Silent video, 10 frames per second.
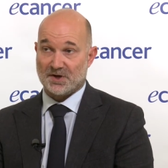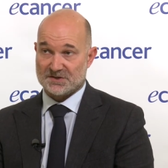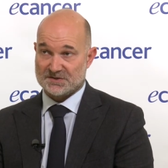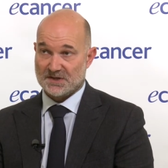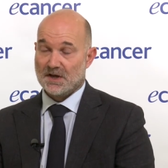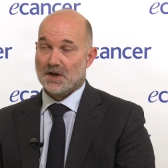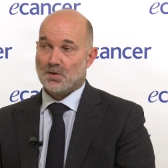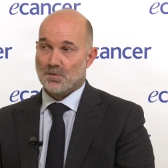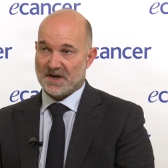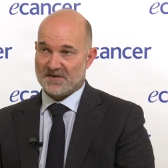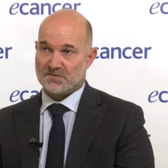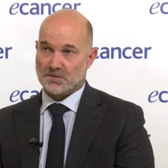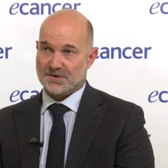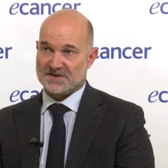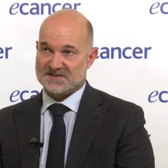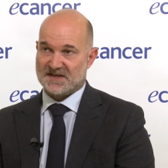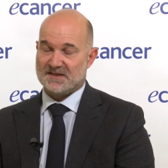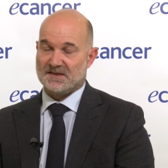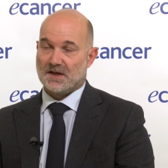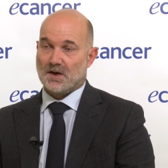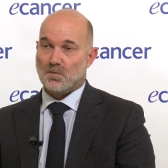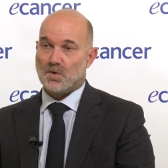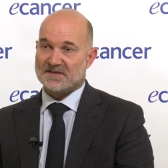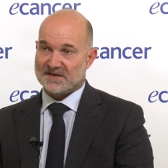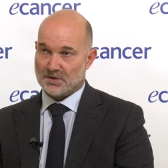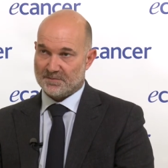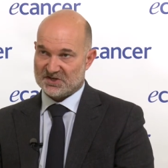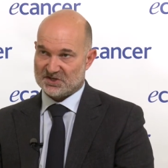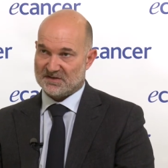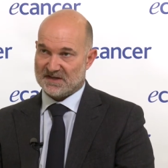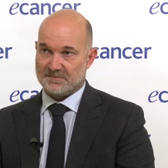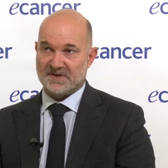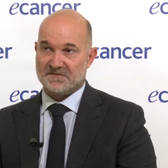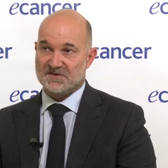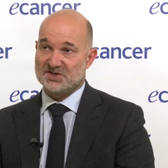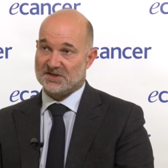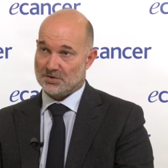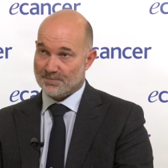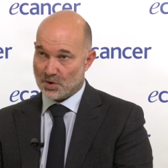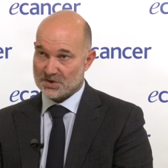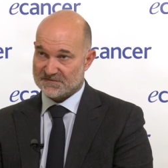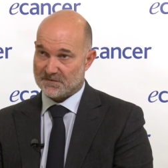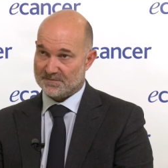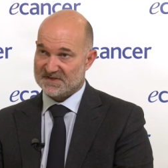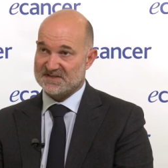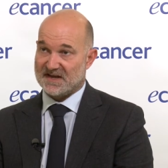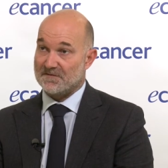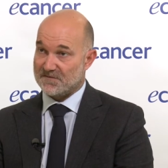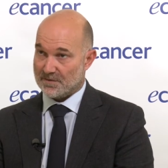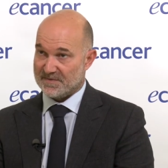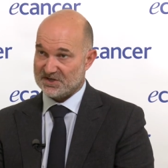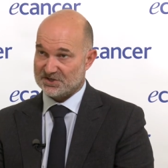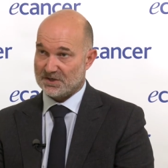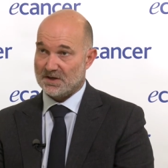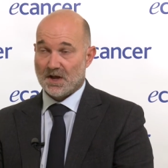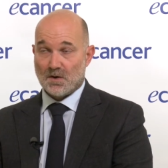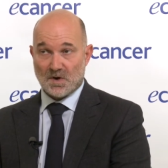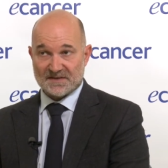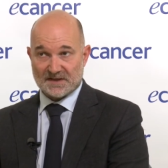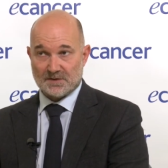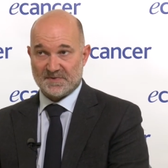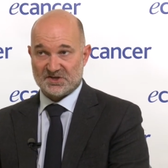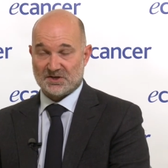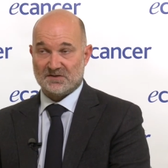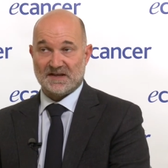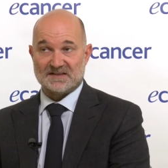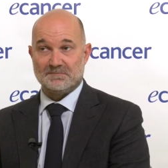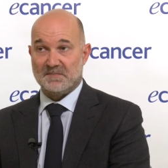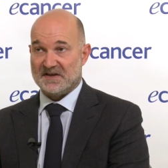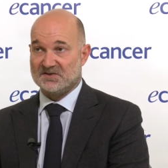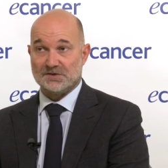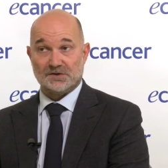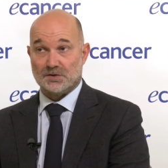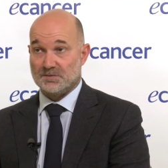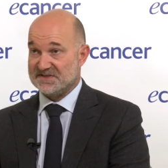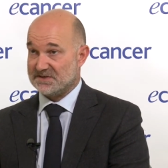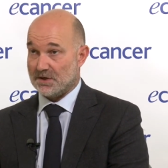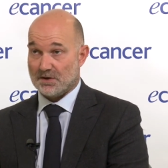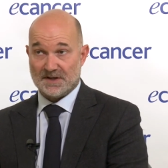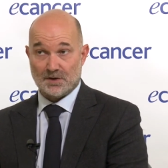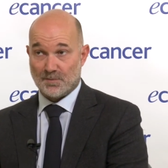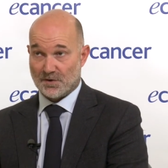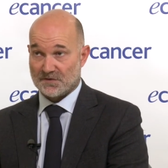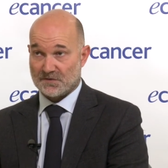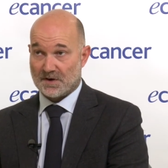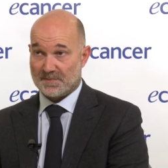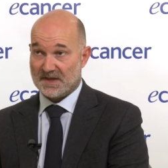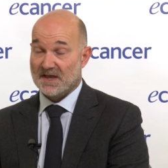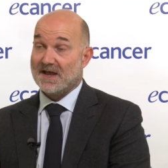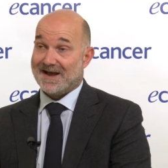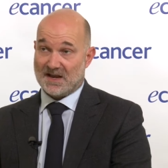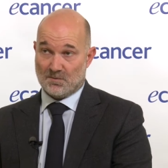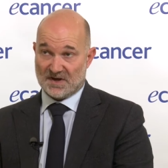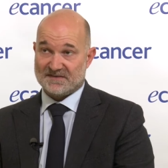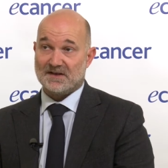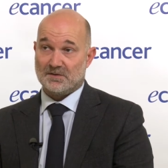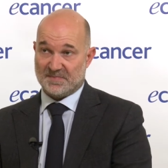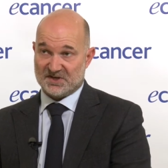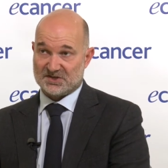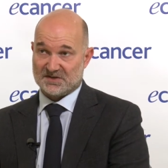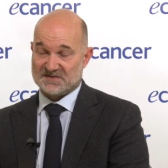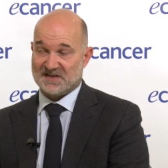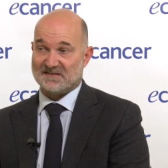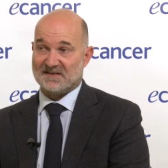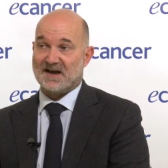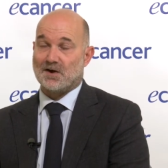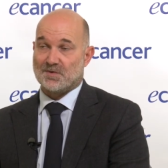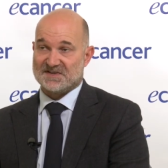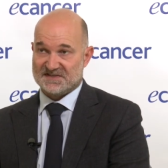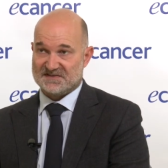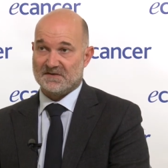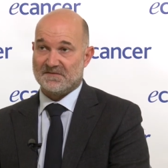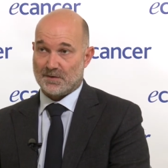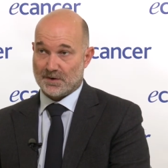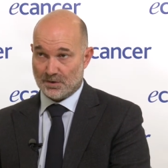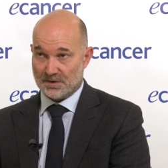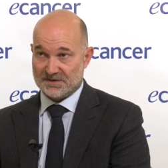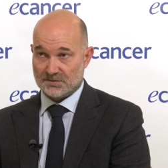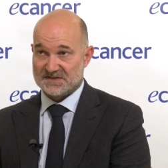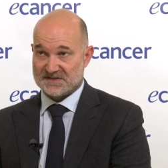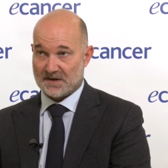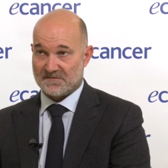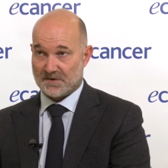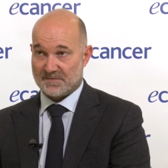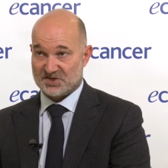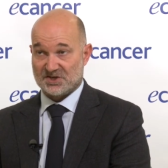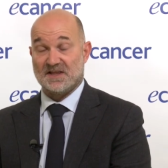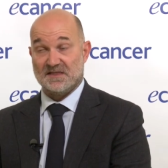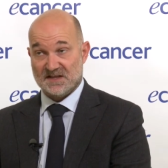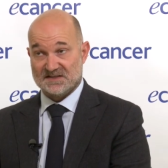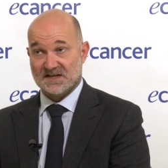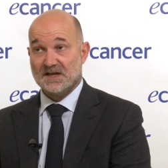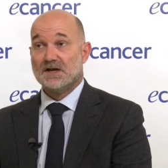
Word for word: But we have to understand what are the patients that benefit the most from this kind of combination, what are the patients that may treated with only a monotherapy, and what are the patients that are resisting very early to this kind of combination and needs